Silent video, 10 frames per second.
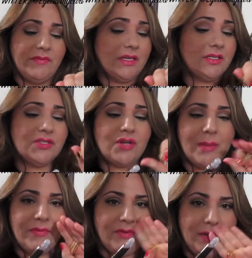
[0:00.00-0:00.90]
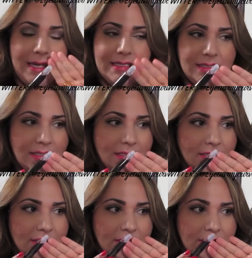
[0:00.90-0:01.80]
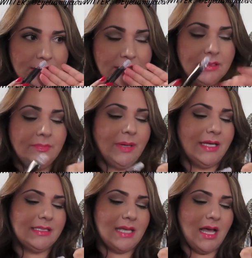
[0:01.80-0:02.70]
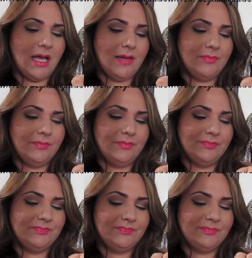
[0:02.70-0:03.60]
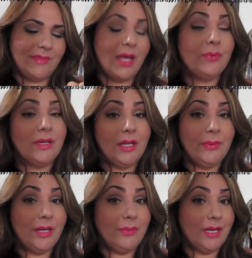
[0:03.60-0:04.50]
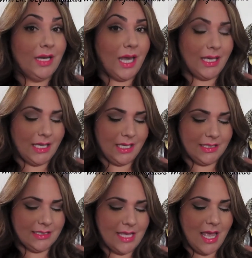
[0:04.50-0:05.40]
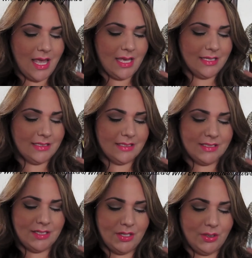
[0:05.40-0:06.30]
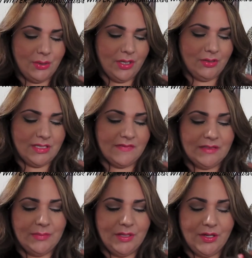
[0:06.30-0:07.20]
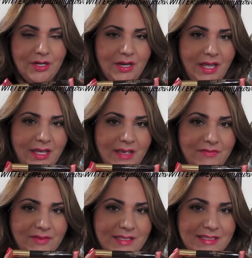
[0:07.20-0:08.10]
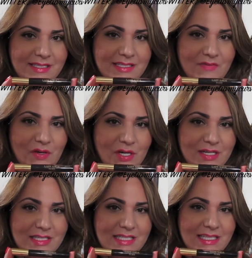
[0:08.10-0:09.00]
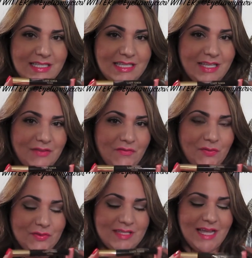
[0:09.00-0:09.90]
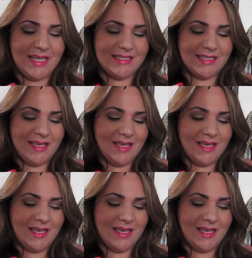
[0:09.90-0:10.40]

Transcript: going to describe it for you guys. But I really like it, and so it'll definitely be on a gift list as far as to get the full size